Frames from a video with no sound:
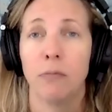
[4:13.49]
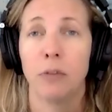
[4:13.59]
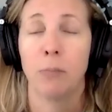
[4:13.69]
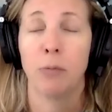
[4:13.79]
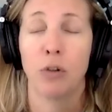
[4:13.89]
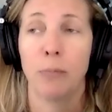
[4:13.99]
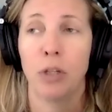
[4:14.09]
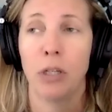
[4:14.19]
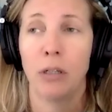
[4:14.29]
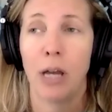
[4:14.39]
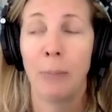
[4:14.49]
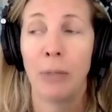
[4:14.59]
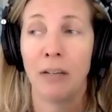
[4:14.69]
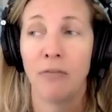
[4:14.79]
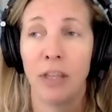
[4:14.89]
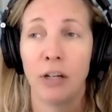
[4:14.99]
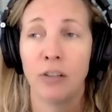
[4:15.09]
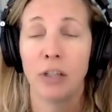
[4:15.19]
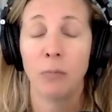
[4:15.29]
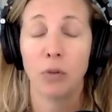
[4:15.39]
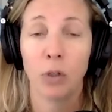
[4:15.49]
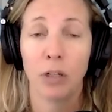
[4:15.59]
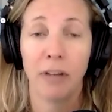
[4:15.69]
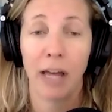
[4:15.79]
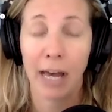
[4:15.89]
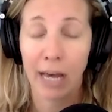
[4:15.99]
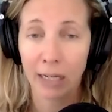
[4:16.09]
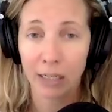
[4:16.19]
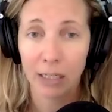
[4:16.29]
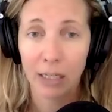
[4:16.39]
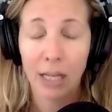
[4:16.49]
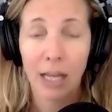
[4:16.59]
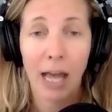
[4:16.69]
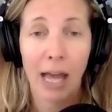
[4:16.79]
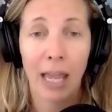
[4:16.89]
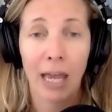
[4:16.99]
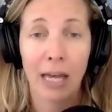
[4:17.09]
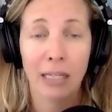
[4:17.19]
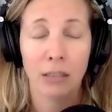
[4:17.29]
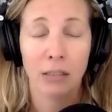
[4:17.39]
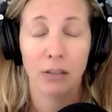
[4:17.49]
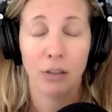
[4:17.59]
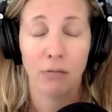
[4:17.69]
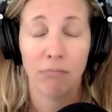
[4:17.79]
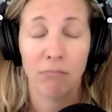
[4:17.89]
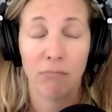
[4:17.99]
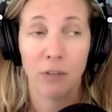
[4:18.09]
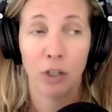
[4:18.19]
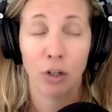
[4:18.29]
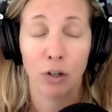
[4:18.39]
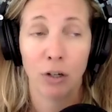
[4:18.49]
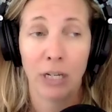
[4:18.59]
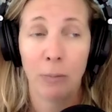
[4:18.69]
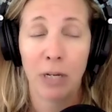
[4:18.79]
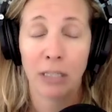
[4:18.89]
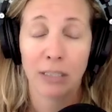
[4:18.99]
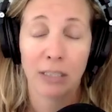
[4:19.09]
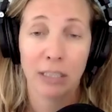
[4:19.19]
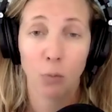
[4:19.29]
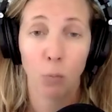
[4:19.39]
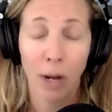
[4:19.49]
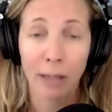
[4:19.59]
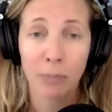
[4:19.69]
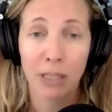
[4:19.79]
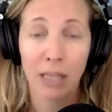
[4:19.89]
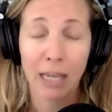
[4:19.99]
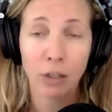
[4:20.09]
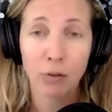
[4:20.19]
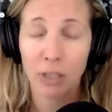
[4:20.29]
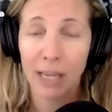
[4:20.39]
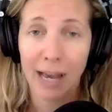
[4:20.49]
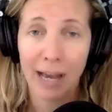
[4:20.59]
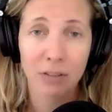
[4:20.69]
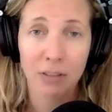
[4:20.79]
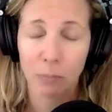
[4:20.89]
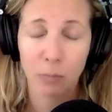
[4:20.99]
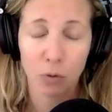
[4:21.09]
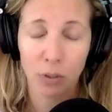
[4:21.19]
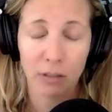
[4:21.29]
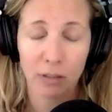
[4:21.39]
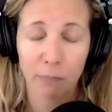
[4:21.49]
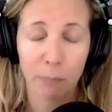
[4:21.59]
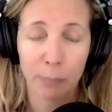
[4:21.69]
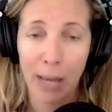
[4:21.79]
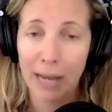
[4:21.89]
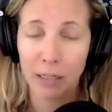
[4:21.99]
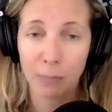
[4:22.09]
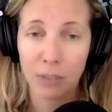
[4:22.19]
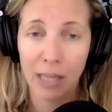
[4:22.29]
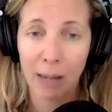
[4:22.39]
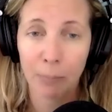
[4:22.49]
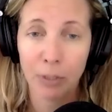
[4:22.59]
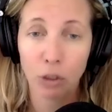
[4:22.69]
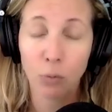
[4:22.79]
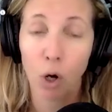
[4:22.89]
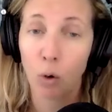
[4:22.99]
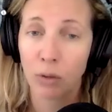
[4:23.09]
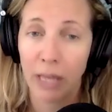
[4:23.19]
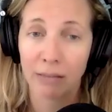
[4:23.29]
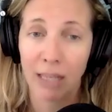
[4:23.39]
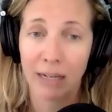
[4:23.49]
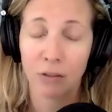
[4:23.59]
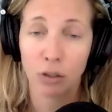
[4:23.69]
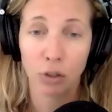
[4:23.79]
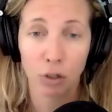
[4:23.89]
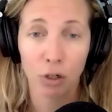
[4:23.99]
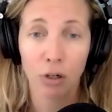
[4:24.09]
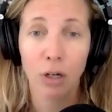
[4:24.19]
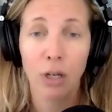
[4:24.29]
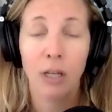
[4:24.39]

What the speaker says: subscription? I mean, if there's some sort of hack and your email list gets wiped, they usually have some sort of backup to that, but you own that. That is your